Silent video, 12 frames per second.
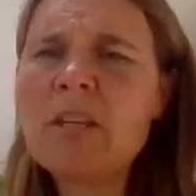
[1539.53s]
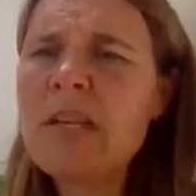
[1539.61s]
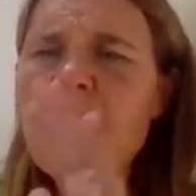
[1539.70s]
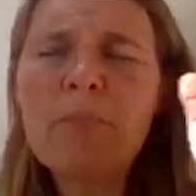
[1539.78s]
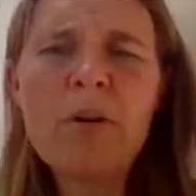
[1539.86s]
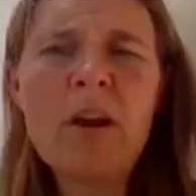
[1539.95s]

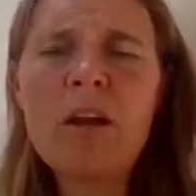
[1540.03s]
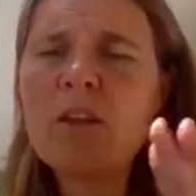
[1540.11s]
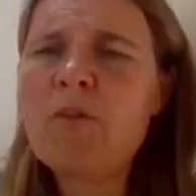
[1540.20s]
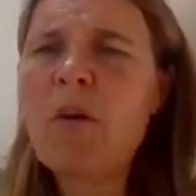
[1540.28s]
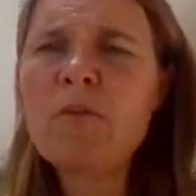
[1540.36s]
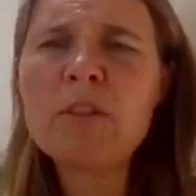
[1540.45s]
Deborah,
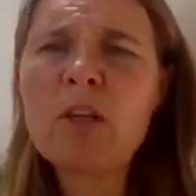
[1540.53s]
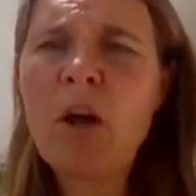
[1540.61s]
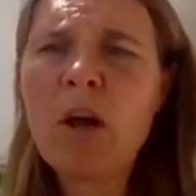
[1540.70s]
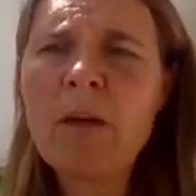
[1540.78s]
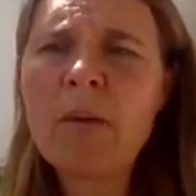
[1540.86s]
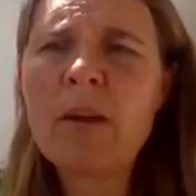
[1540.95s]
you've obviously
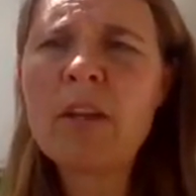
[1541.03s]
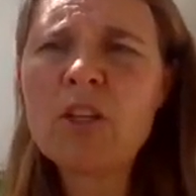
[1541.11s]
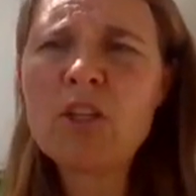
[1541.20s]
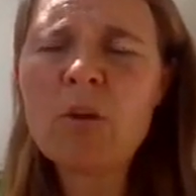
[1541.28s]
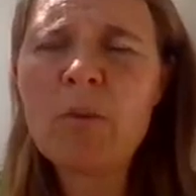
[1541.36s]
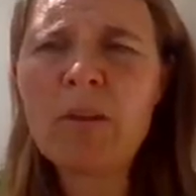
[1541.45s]
got an
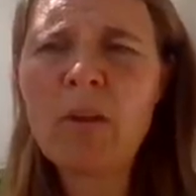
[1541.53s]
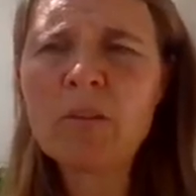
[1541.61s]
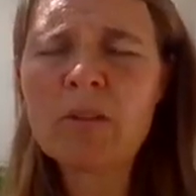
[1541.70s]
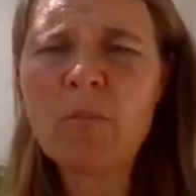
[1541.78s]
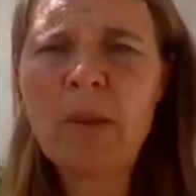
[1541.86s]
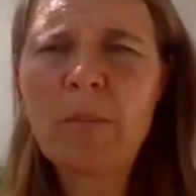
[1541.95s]
issue with
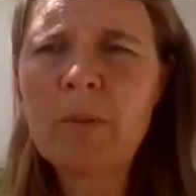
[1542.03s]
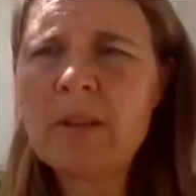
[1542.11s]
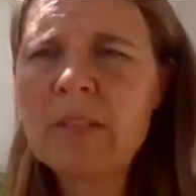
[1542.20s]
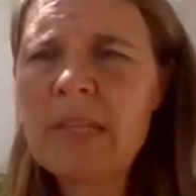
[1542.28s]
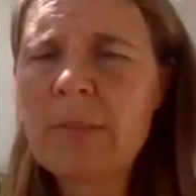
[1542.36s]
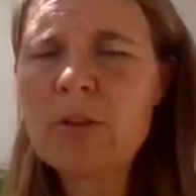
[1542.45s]
lots of people
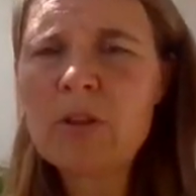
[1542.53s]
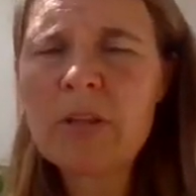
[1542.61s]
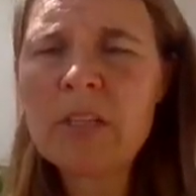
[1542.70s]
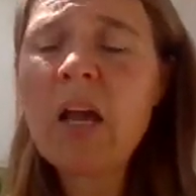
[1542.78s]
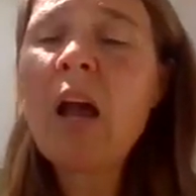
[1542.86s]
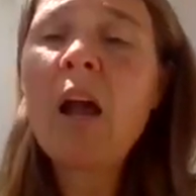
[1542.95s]
in
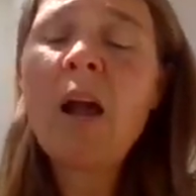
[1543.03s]
cemeteries.